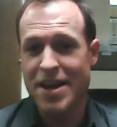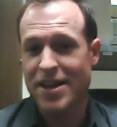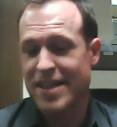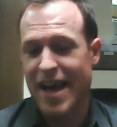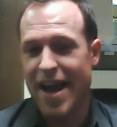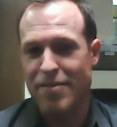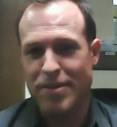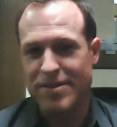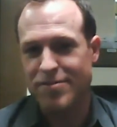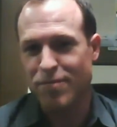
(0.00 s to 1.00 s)
Because
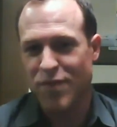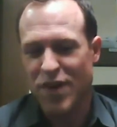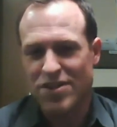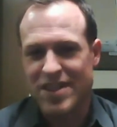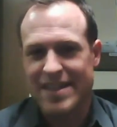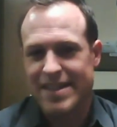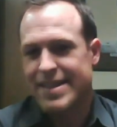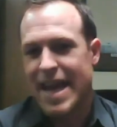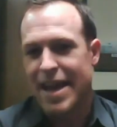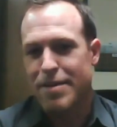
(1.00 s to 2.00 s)
it feels like
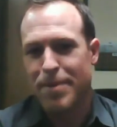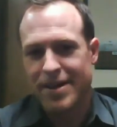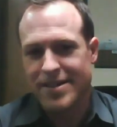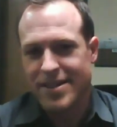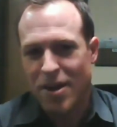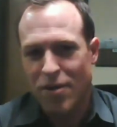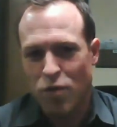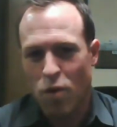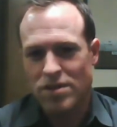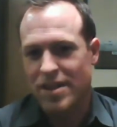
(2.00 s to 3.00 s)
today, of
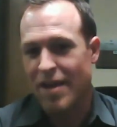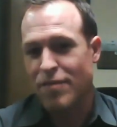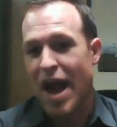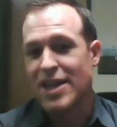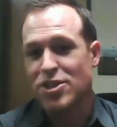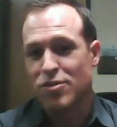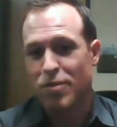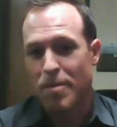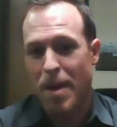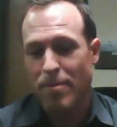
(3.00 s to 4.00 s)
course, I just
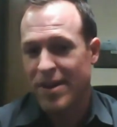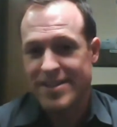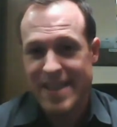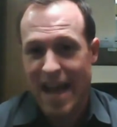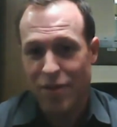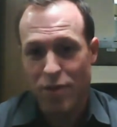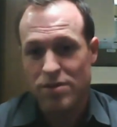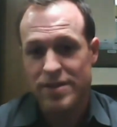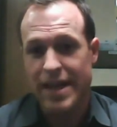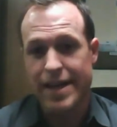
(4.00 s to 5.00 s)
remember that it's not
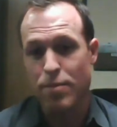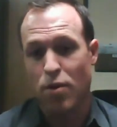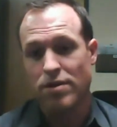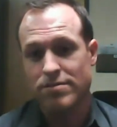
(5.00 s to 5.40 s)
Thursday anymore.